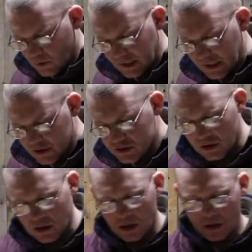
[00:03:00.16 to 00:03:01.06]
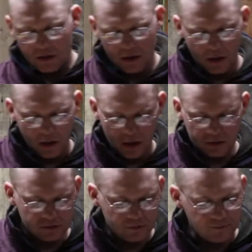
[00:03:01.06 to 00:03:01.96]
to get your
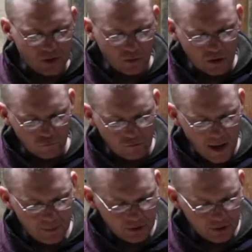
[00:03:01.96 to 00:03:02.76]
cloth, you want to wrap it